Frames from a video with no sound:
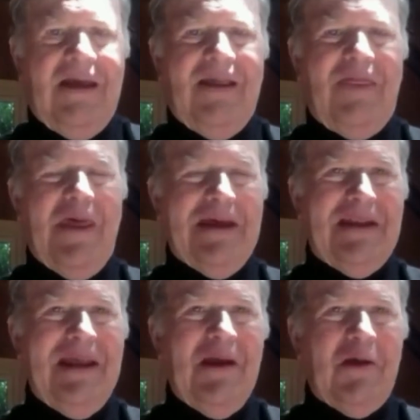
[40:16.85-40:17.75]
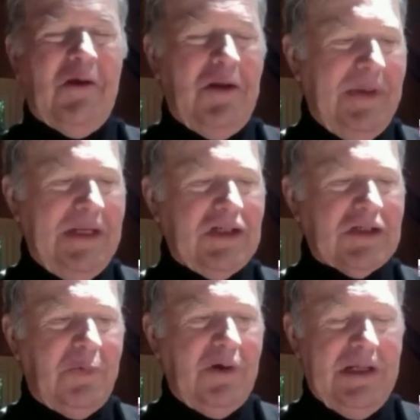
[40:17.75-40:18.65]
that could be just
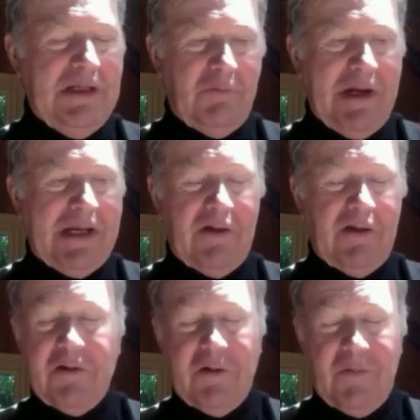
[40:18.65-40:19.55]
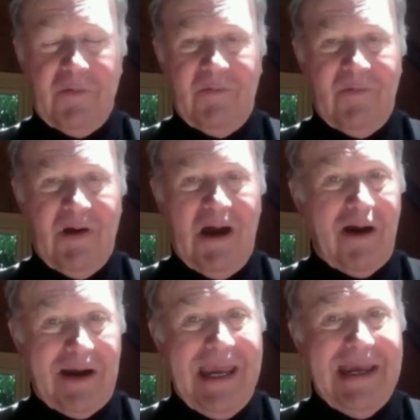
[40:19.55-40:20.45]
put in regular
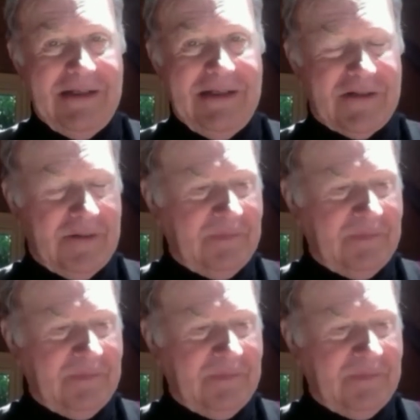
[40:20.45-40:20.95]
arcades.